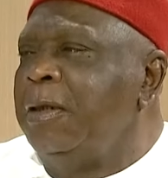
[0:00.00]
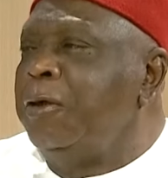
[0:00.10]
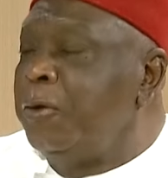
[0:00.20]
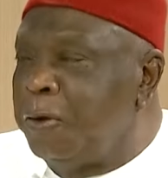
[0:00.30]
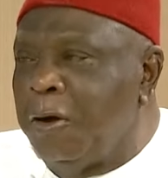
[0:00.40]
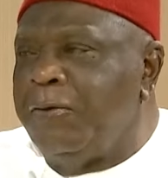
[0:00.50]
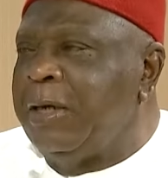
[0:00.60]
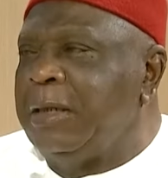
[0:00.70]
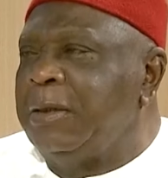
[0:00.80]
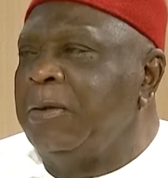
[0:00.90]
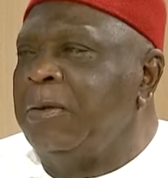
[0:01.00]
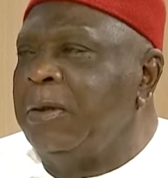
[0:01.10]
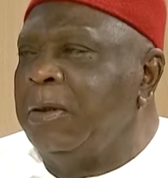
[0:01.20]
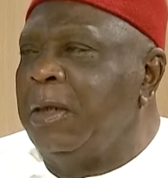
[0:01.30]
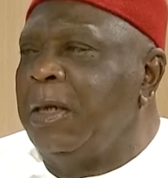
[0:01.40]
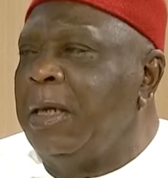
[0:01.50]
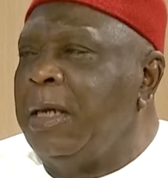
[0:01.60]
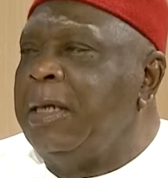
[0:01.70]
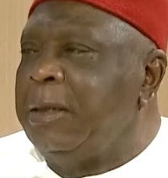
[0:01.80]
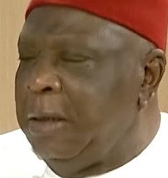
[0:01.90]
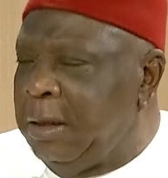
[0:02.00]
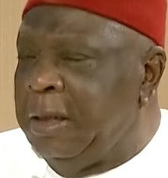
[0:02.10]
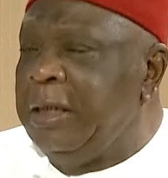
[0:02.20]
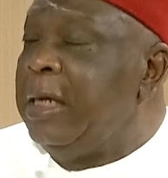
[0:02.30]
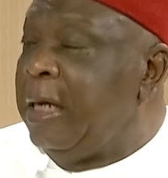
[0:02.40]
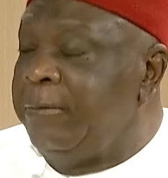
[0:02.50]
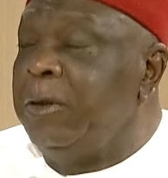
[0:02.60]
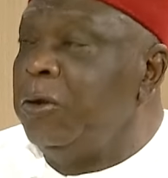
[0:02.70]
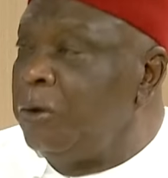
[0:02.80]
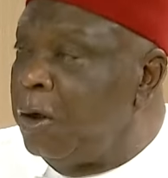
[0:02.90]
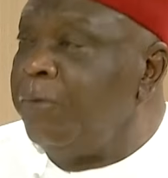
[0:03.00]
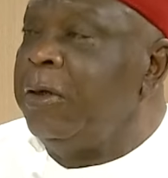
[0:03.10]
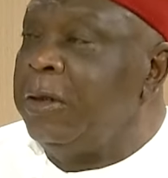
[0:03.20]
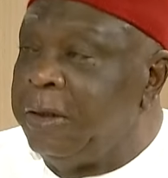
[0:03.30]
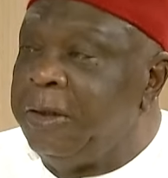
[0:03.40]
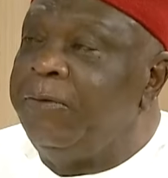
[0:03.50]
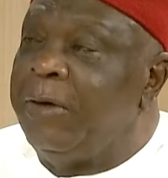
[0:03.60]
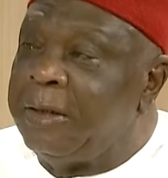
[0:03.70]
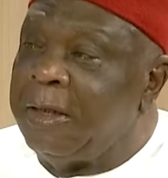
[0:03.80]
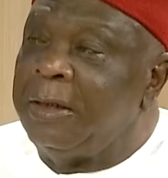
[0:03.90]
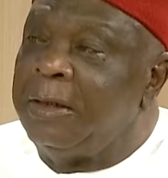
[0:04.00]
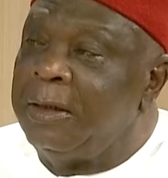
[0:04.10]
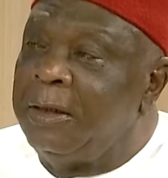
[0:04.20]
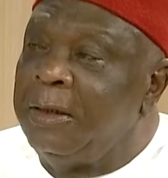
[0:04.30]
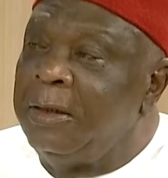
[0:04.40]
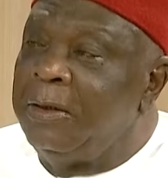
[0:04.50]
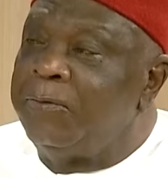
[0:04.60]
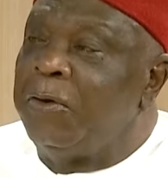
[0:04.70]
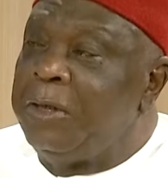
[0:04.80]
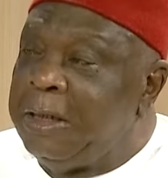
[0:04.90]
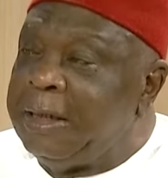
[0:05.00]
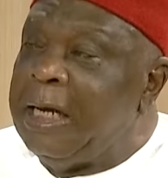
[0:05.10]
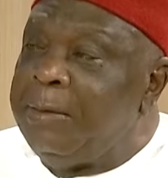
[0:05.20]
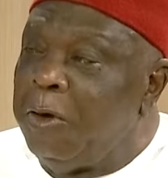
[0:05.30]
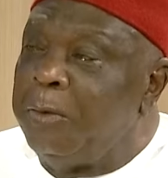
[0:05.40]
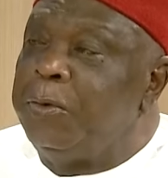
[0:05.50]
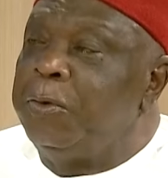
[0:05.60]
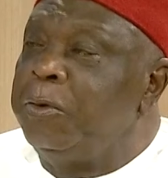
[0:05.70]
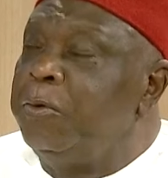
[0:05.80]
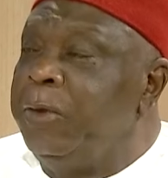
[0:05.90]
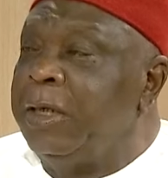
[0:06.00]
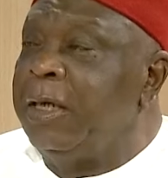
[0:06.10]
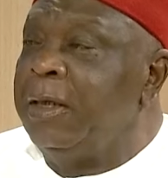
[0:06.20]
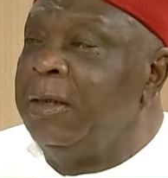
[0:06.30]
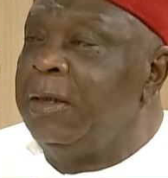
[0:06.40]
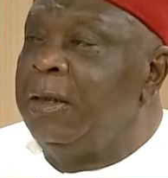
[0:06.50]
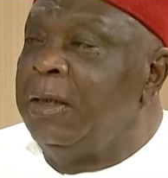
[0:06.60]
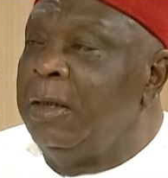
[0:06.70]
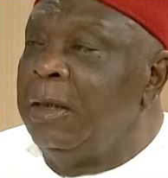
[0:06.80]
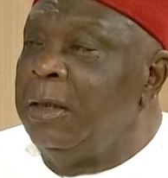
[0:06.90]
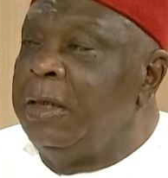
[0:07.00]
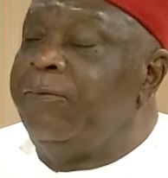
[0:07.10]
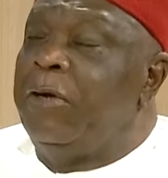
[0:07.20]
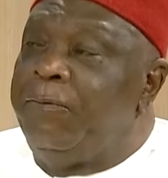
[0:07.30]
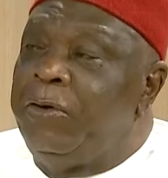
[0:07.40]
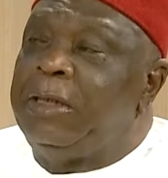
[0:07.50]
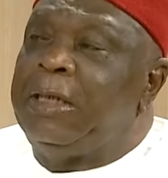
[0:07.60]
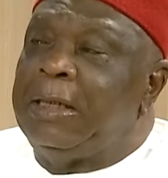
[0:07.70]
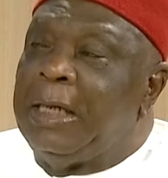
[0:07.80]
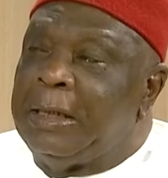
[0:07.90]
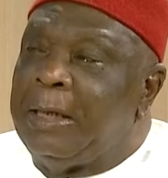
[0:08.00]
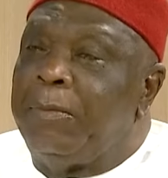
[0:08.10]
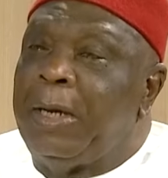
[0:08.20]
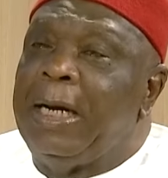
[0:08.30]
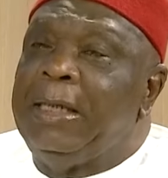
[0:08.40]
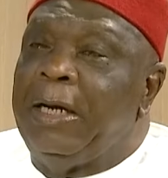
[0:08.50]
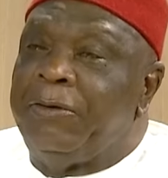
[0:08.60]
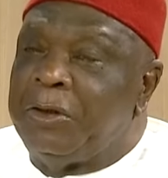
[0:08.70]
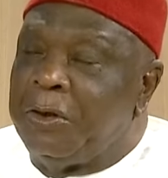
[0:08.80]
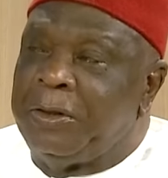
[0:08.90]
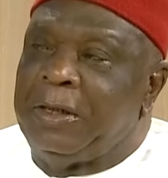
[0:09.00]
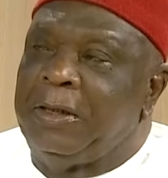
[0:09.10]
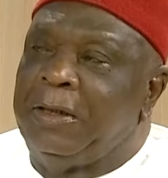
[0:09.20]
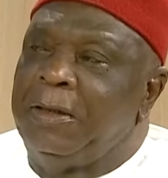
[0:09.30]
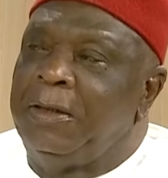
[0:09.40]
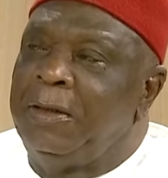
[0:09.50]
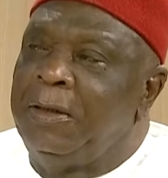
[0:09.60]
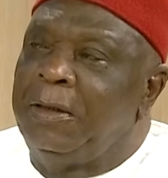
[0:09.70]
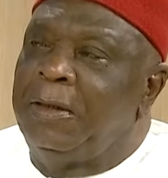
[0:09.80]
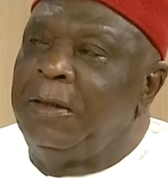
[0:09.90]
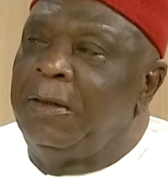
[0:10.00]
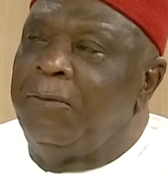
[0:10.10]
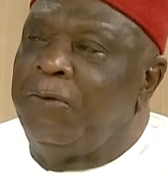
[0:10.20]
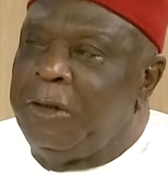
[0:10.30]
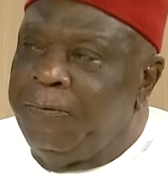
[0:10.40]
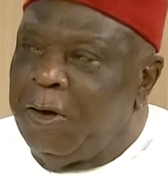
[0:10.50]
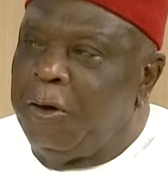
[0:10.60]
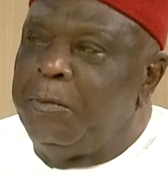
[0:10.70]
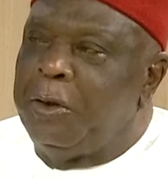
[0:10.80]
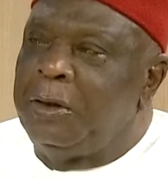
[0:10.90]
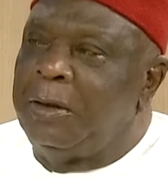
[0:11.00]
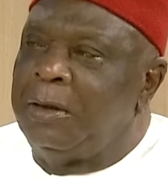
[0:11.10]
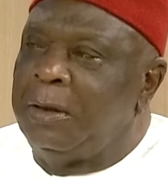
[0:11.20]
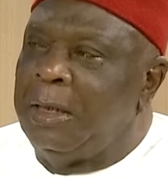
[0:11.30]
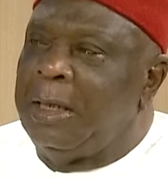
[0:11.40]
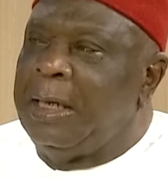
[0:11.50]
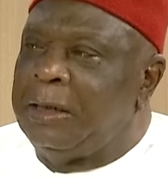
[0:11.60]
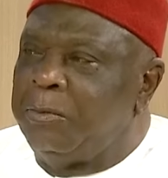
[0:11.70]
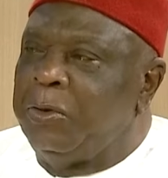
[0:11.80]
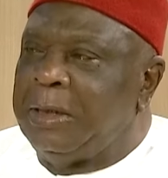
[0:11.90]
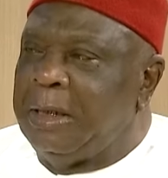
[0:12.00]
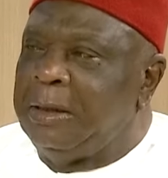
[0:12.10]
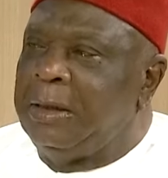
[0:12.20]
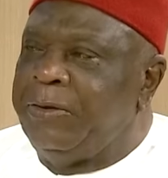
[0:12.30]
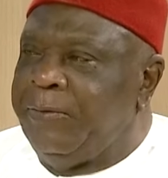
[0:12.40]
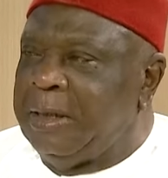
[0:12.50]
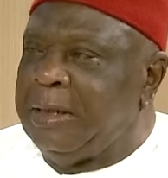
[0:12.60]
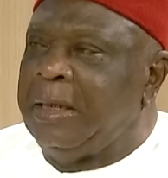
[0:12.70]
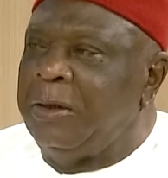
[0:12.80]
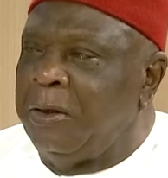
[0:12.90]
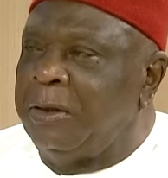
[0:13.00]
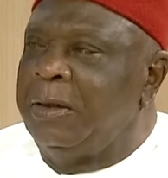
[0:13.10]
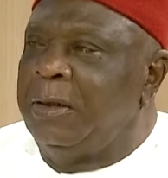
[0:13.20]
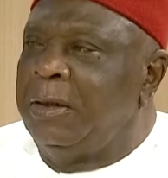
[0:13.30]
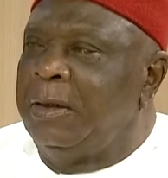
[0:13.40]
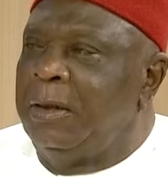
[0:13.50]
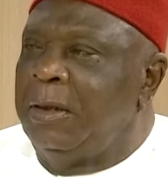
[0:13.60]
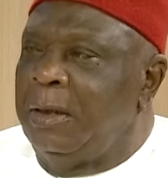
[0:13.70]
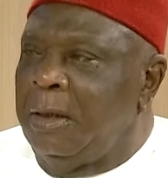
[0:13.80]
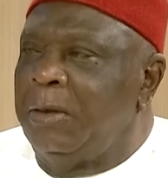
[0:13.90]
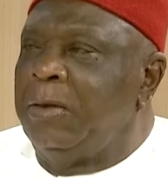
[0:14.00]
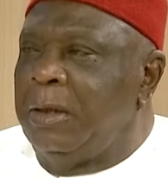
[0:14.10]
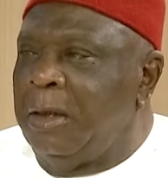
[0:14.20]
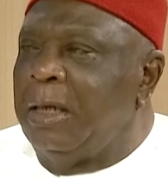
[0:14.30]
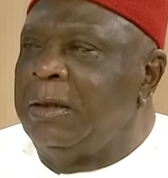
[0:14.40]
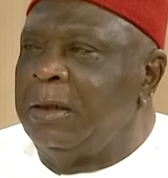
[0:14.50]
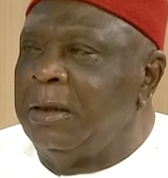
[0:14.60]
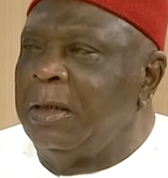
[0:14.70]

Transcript: the good governance, and indeed there has been good governance in River State. From his time up to Wike, if every state has applied their resources for development as much as Rivers had done, I think.